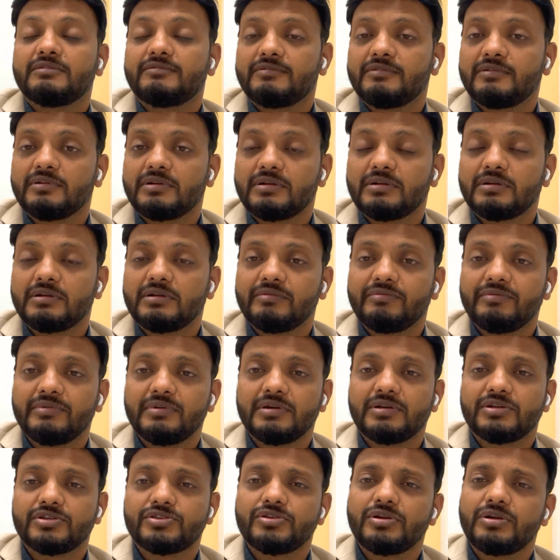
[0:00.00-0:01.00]
for
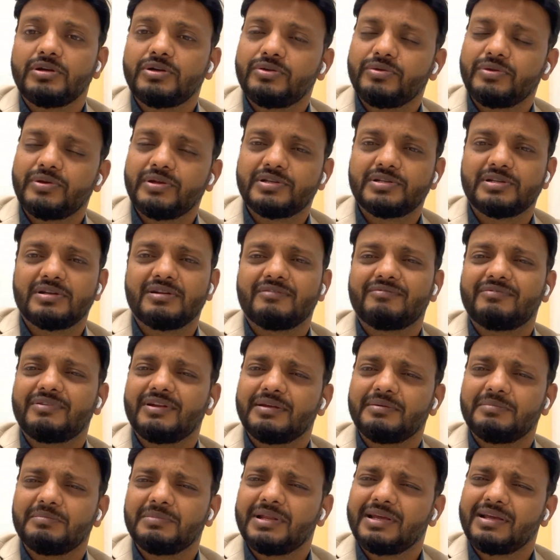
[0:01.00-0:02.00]
a short duration of
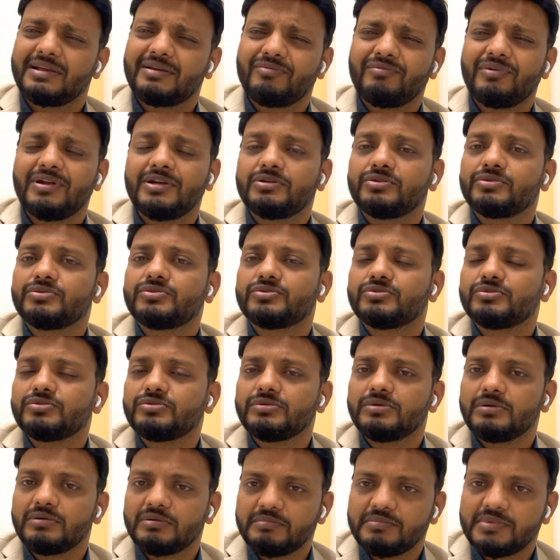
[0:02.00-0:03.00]
time, like 1 to
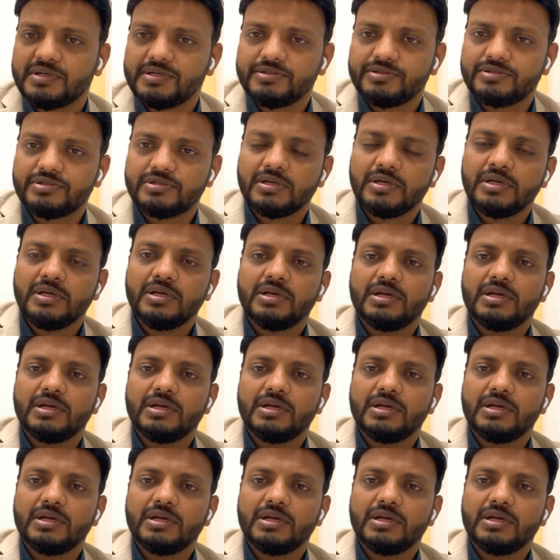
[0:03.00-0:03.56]
2 months,